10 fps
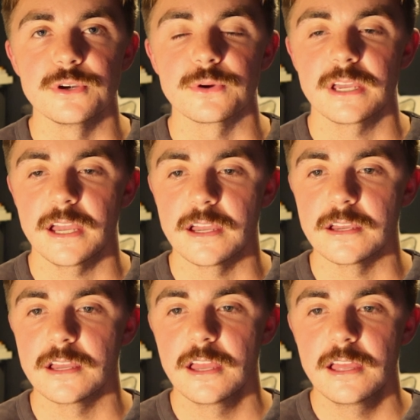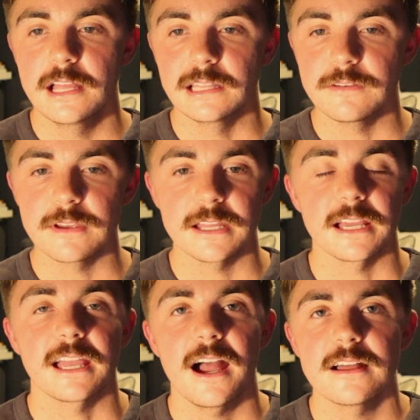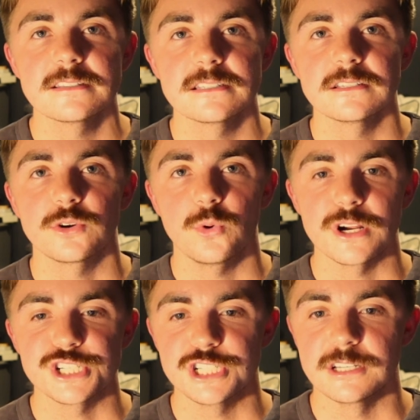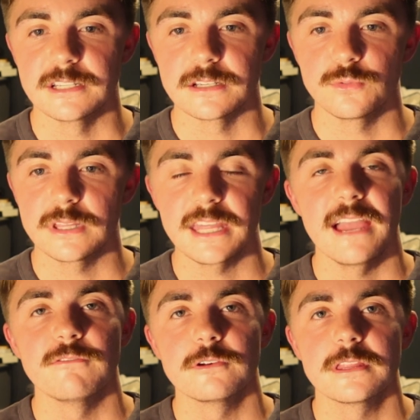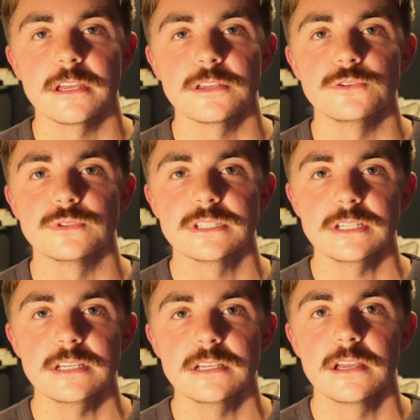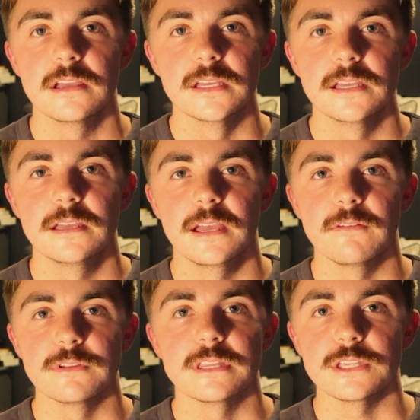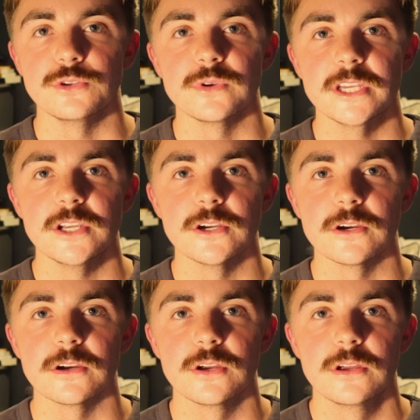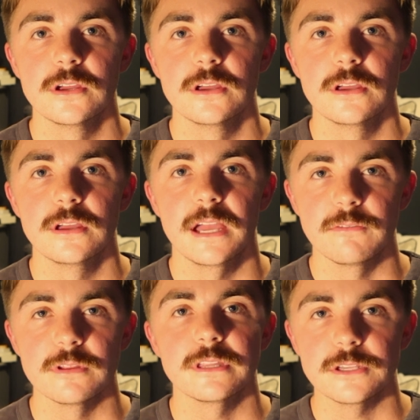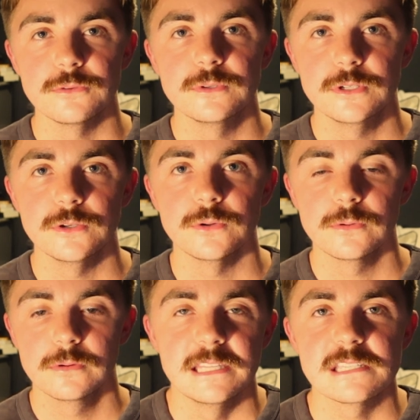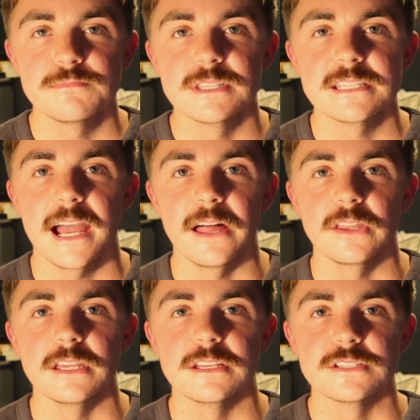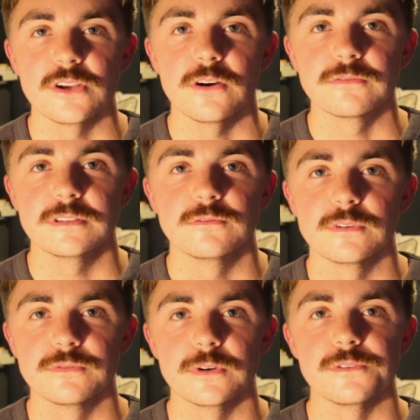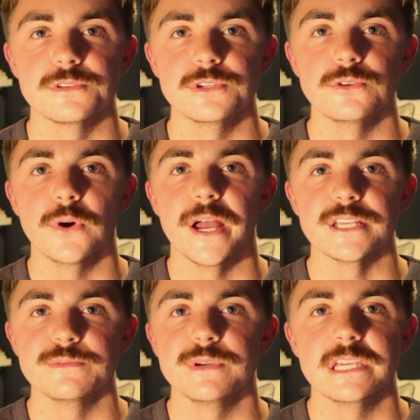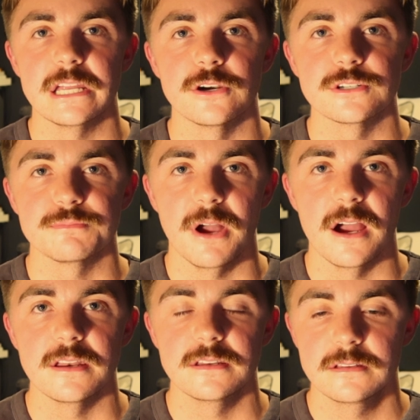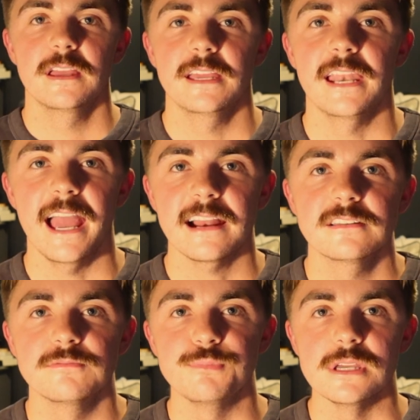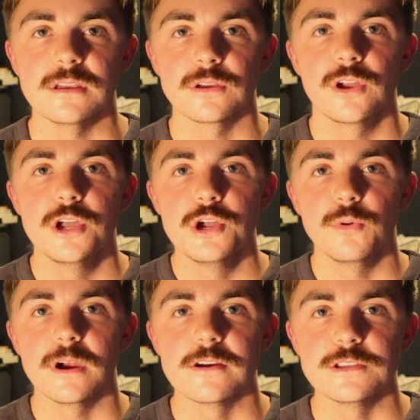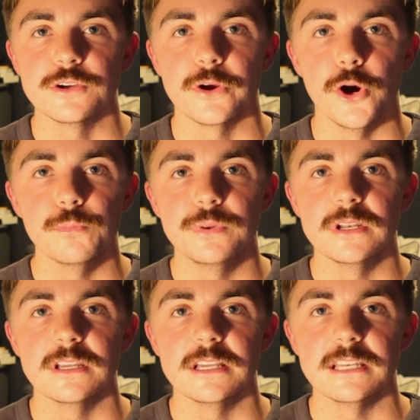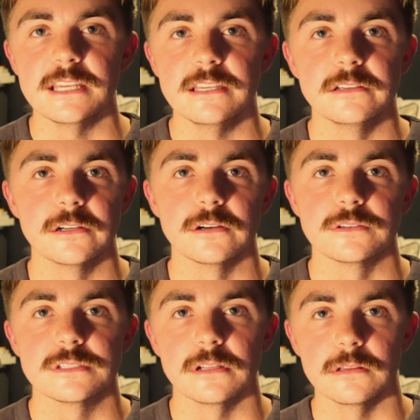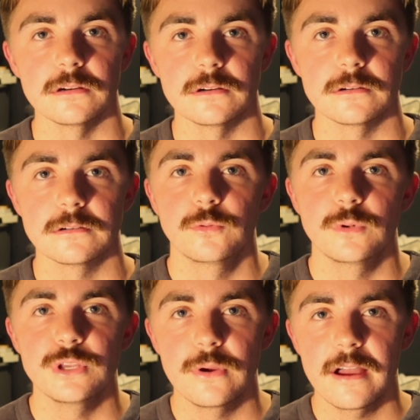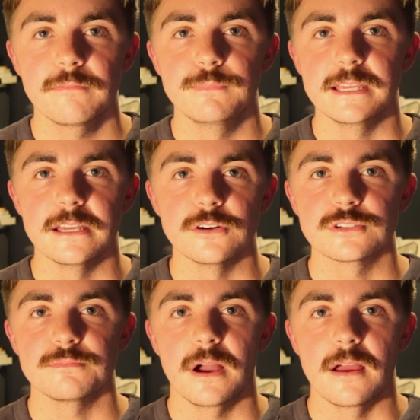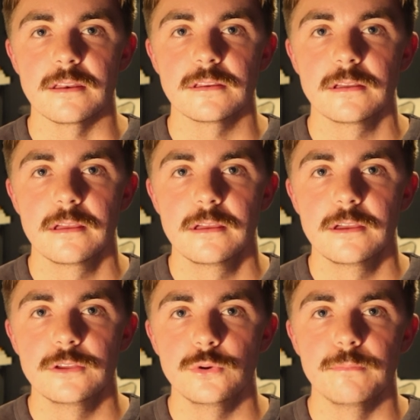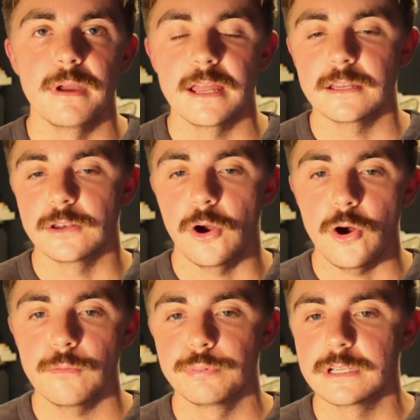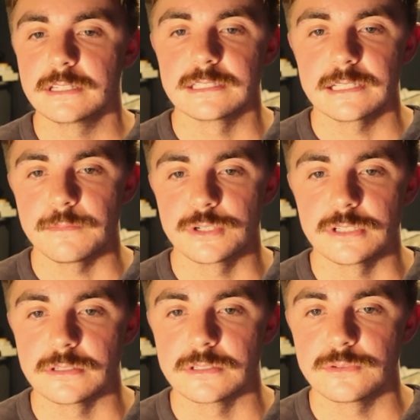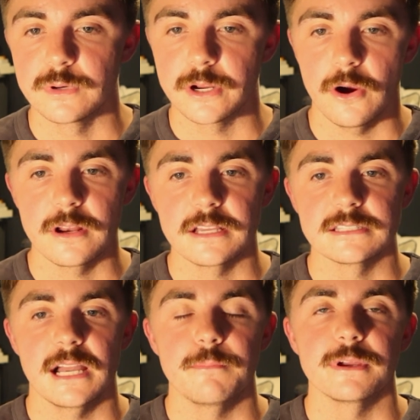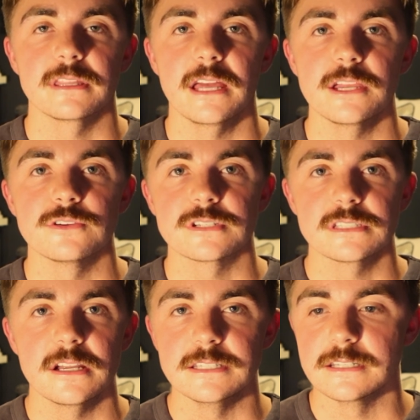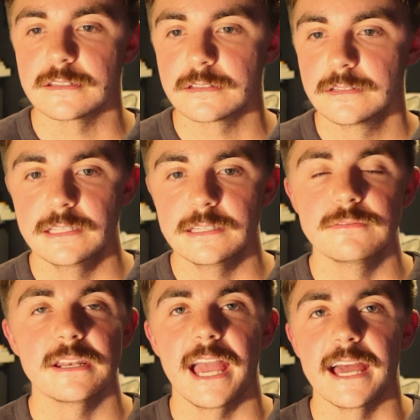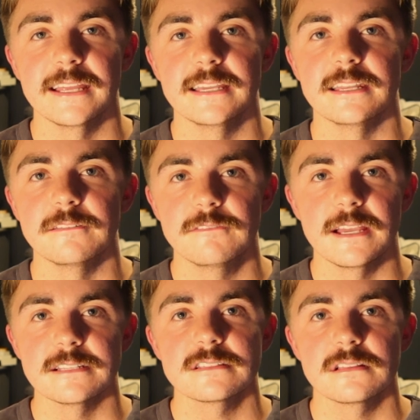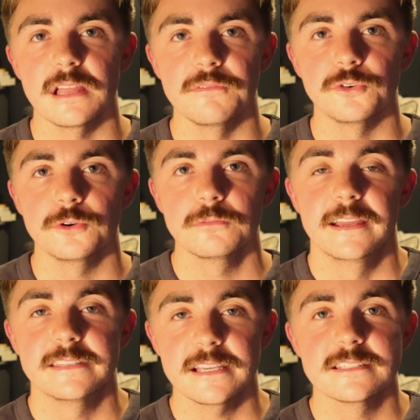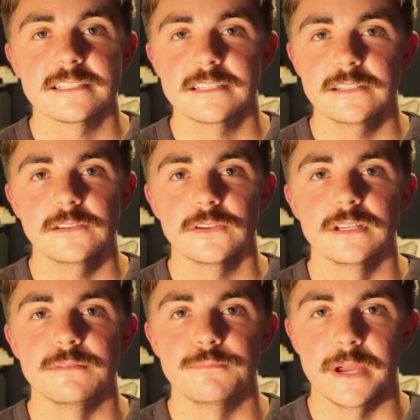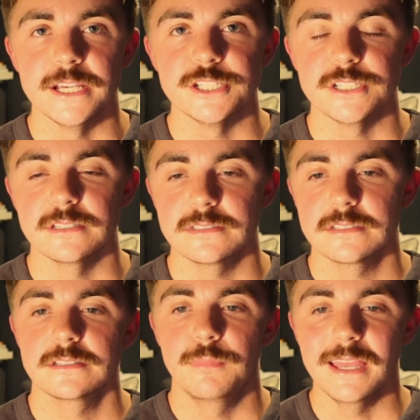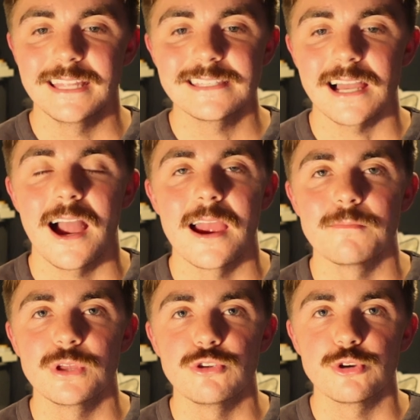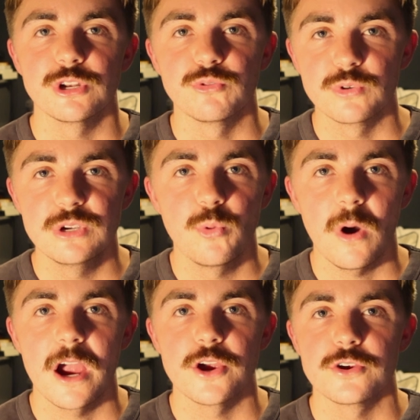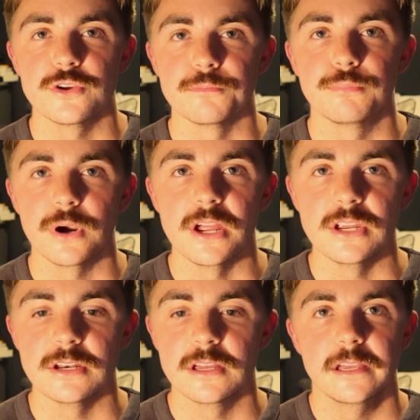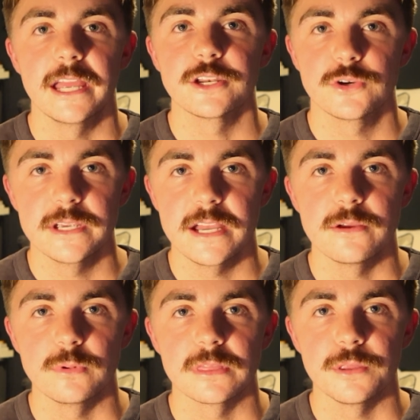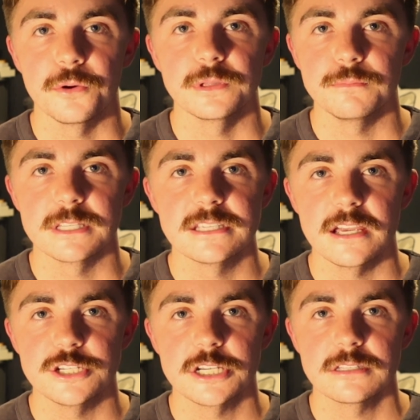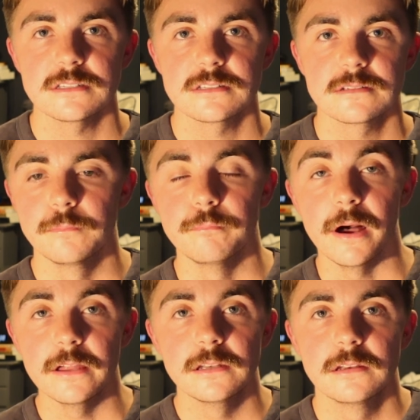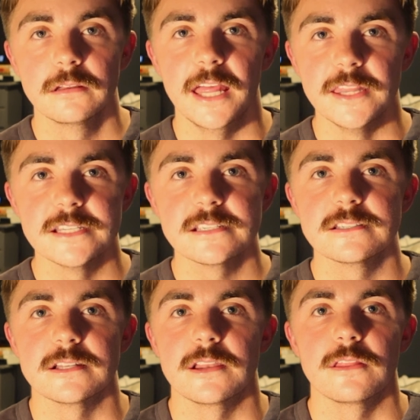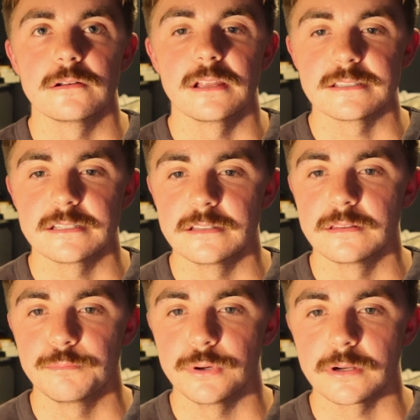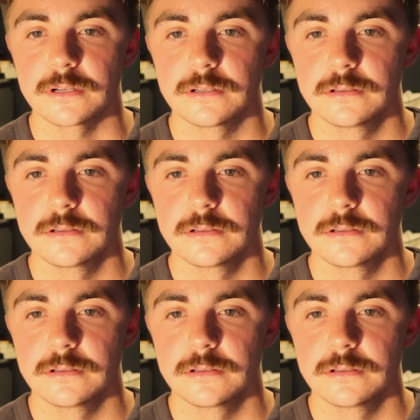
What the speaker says: okay living in a constant questioning with everything you see, everything you hear, everything you do. This mentality is often referred to as beginner's mind, an active being wherein you're open and eager to learn. When you have beginner's mind, you abandon all preconceptions regarding a topic that you're studying, even at an advanced level. It takes skill and patience, but in time you can rewire your brain and create with no limitations. But, and this is another lesson in the book,